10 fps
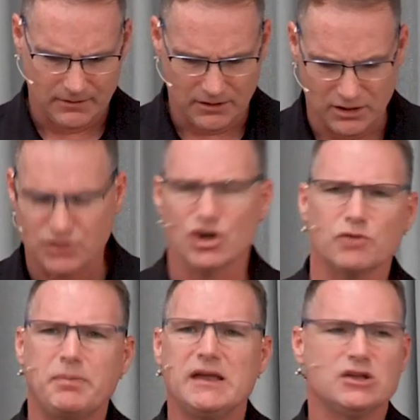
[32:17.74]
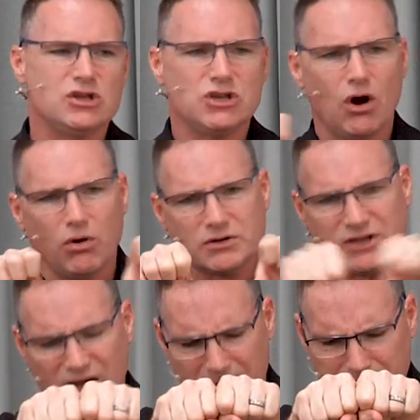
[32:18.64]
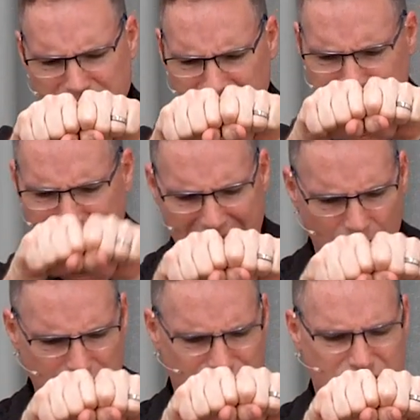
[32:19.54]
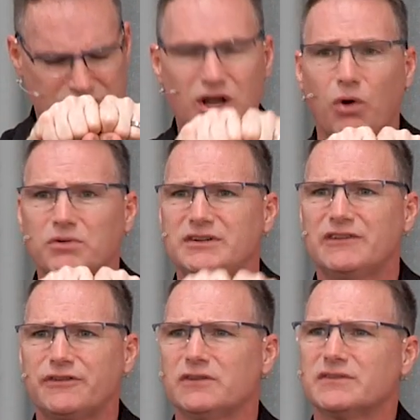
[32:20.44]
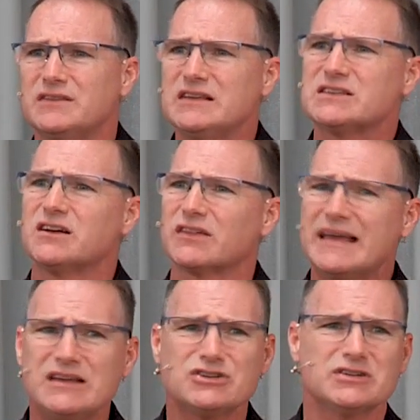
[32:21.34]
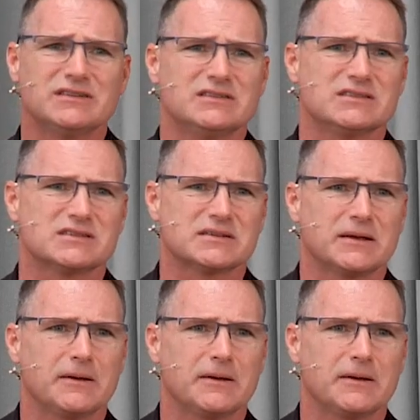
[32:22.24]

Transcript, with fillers: And you're being yoked up to that which is no different than these Galatians.